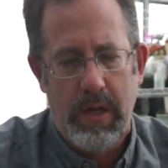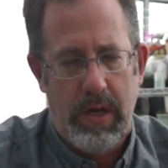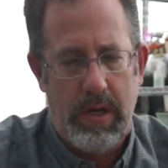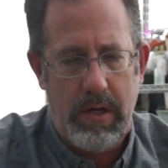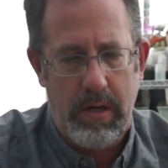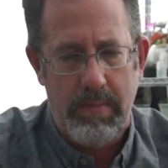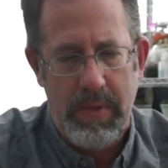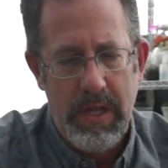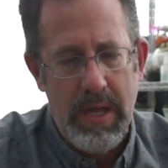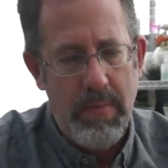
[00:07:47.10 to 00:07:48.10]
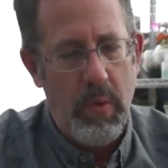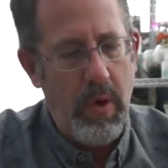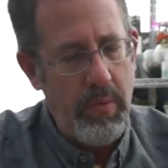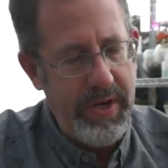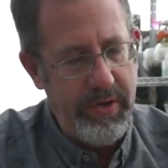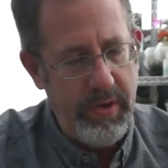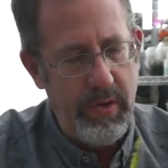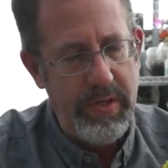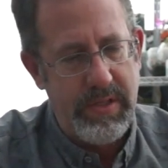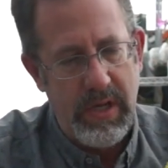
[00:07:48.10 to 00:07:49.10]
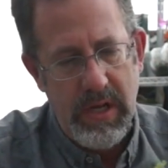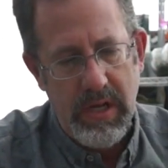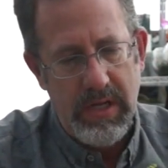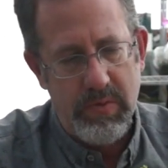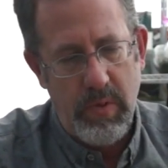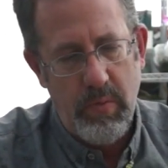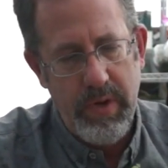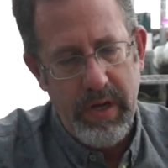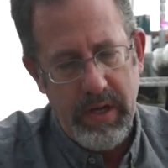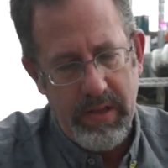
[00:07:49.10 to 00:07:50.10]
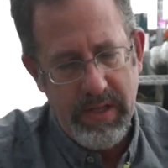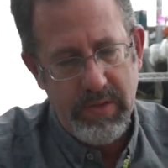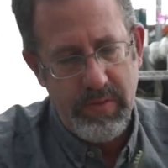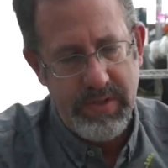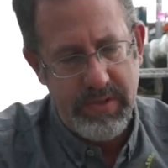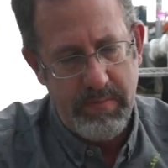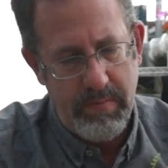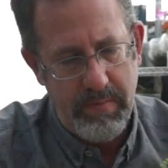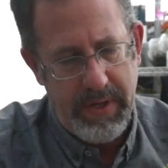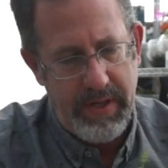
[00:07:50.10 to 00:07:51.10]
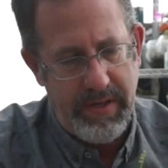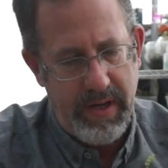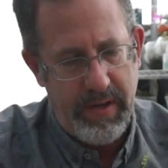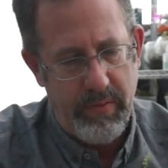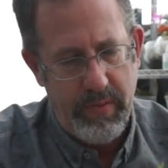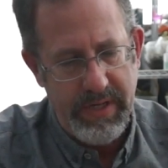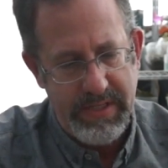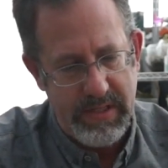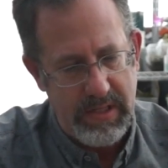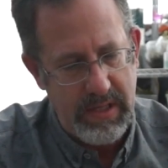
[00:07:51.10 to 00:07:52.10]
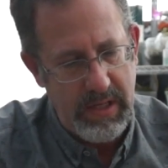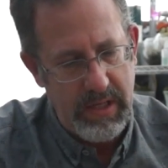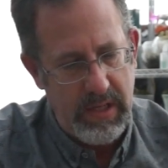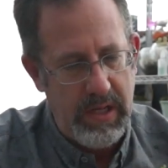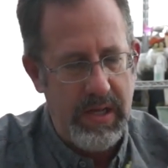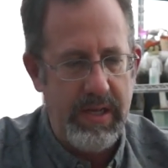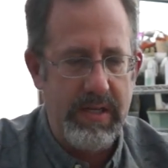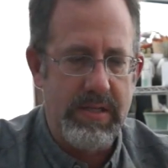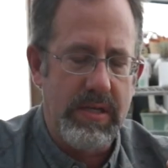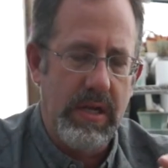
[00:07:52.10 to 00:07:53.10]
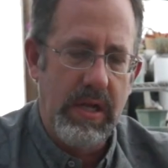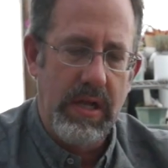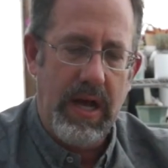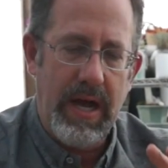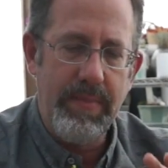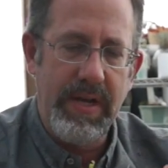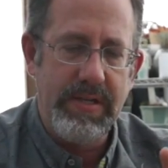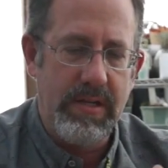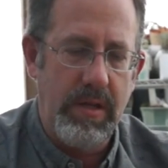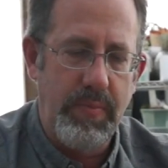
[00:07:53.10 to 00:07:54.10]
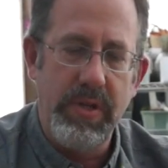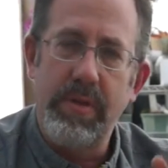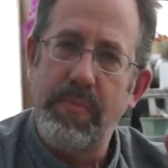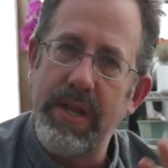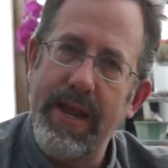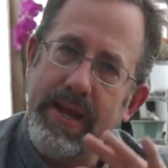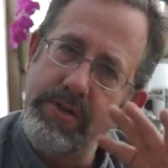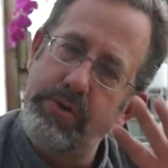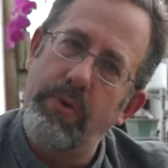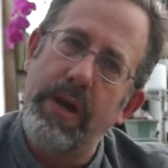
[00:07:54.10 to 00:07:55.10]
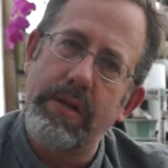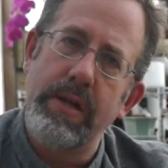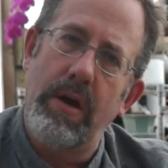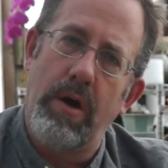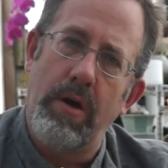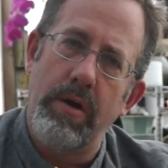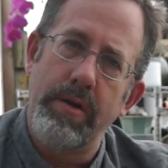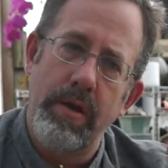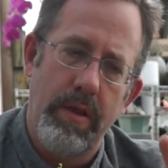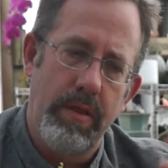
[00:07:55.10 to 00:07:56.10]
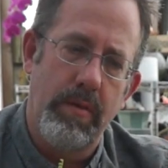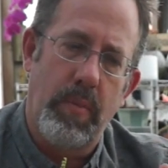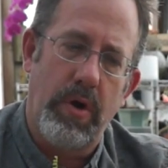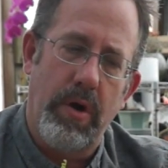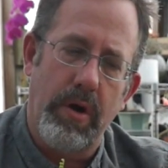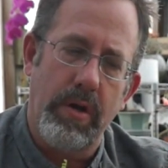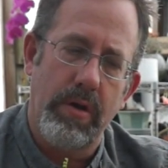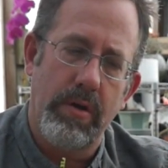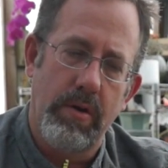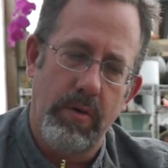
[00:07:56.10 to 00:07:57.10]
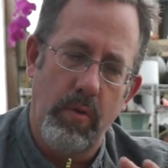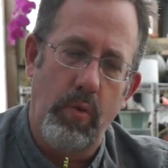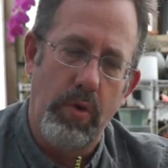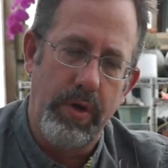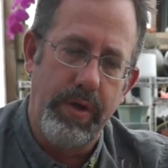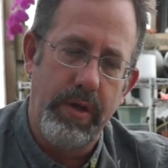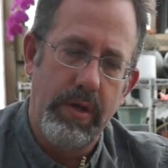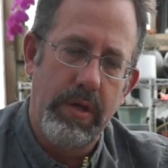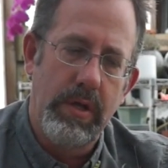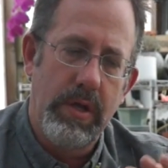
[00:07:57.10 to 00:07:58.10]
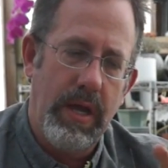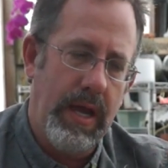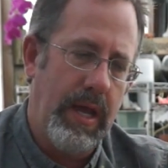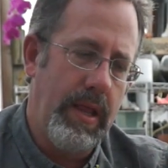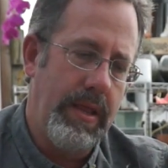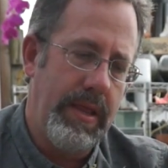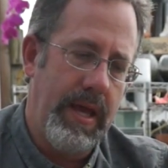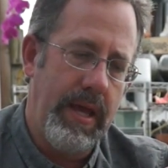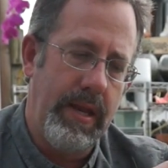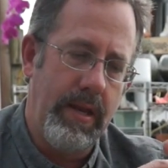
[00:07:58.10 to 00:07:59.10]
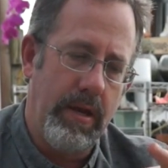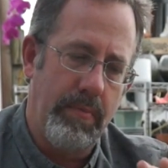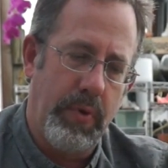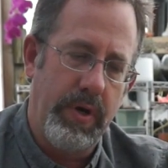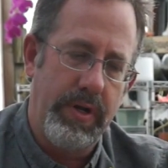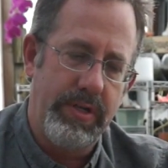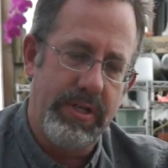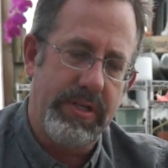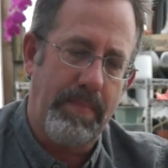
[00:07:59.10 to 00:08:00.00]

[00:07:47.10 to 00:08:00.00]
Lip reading: But what we do is when this one's been done recently, is I basically put the plant directly on the bark or the wood, and then put just a